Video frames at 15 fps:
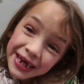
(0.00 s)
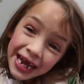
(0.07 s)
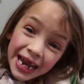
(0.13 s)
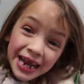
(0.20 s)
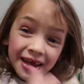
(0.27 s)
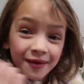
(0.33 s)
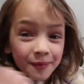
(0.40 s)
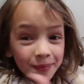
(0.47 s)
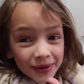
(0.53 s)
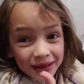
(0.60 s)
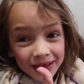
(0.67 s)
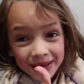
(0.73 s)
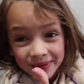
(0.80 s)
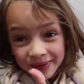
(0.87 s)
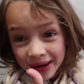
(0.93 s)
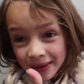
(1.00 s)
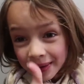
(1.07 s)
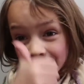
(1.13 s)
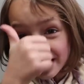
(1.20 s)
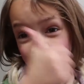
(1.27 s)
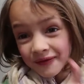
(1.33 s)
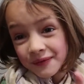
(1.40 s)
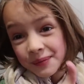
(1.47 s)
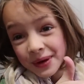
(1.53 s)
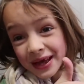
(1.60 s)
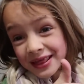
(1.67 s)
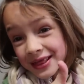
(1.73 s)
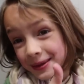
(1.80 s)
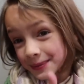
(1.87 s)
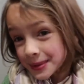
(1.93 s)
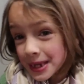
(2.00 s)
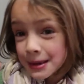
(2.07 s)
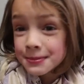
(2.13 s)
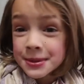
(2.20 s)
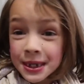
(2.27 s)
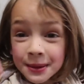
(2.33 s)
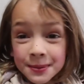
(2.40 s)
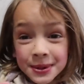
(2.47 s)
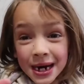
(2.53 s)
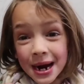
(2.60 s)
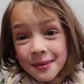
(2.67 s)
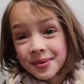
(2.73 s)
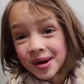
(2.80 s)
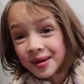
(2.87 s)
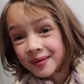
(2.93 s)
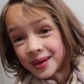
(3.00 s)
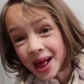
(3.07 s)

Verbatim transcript: And give it a big thumbs up, huh? Give it a big thumbs up, subscribe down